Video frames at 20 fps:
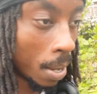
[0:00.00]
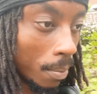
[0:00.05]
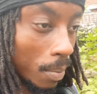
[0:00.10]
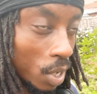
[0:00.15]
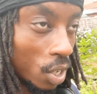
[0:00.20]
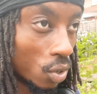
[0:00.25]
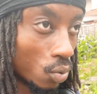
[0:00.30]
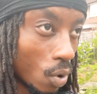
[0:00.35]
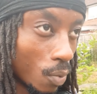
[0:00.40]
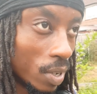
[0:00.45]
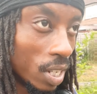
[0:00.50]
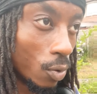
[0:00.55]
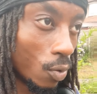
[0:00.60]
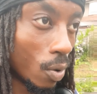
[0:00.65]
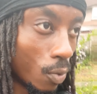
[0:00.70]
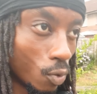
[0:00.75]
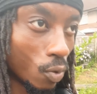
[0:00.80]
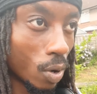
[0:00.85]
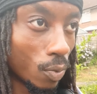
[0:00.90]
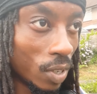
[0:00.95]
Because
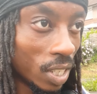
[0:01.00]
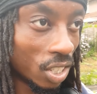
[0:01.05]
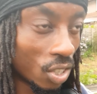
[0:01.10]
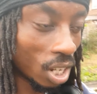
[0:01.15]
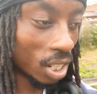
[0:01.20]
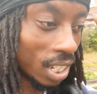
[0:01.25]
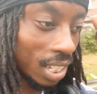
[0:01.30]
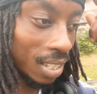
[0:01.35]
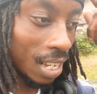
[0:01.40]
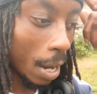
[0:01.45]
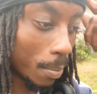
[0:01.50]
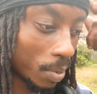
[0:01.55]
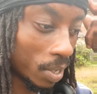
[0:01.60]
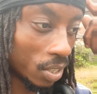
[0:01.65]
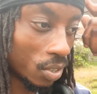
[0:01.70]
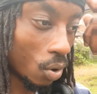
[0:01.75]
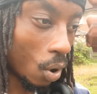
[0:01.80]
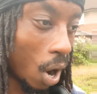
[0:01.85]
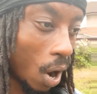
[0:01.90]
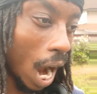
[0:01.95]
when we start to tap
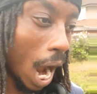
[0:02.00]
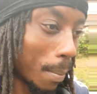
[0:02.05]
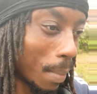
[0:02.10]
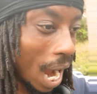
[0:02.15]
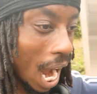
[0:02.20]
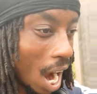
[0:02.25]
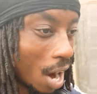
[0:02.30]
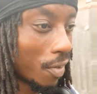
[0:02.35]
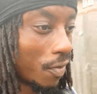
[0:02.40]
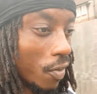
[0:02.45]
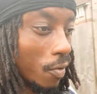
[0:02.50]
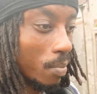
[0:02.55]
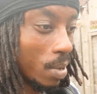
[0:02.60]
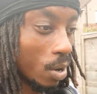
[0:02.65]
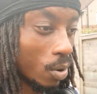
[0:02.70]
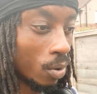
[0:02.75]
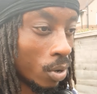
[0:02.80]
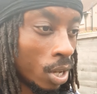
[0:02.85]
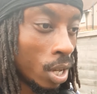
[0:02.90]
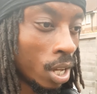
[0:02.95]
into, oh, I'm an alpha
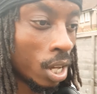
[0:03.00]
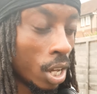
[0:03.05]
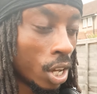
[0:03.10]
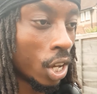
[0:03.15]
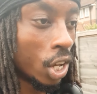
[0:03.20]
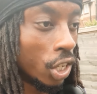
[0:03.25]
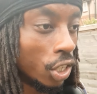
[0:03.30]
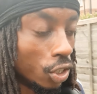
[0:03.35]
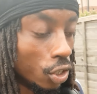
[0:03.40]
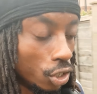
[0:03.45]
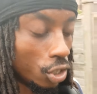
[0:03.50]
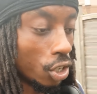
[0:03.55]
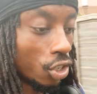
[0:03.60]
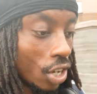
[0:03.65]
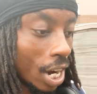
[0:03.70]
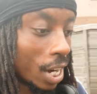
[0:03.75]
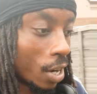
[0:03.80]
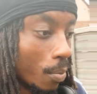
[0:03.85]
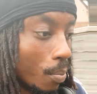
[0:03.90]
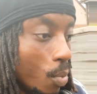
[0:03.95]
male, you're
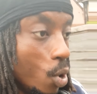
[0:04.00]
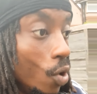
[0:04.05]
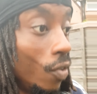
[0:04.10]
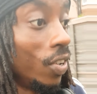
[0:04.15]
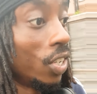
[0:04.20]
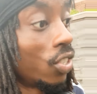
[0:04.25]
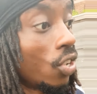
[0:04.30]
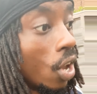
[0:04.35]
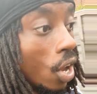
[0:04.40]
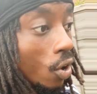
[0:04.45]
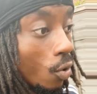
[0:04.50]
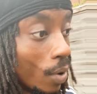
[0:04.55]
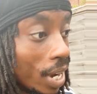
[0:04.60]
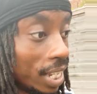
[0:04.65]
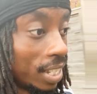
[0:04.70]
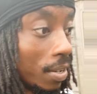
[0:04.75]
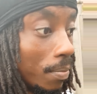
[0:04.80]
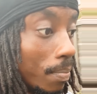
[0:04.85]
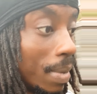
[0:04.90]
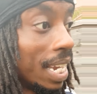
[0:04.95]
trying to move a certain way
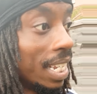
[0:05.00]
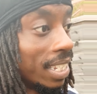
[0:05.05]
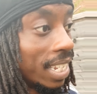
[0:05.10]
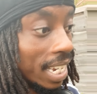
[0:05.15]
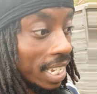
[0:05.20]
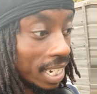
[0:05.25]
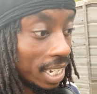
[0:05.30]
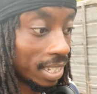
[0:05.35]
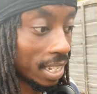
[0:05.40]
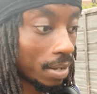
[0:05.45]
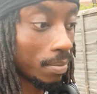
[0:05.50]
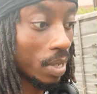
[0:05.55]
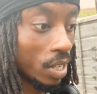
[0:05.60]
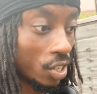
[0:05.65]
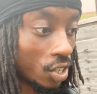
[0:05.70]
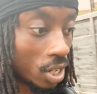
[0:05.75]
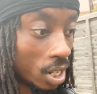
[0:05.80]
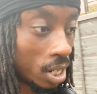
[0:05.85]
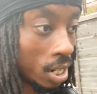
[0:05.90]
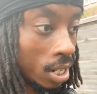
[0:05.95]
to maintain this
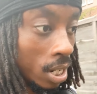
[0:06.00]
image.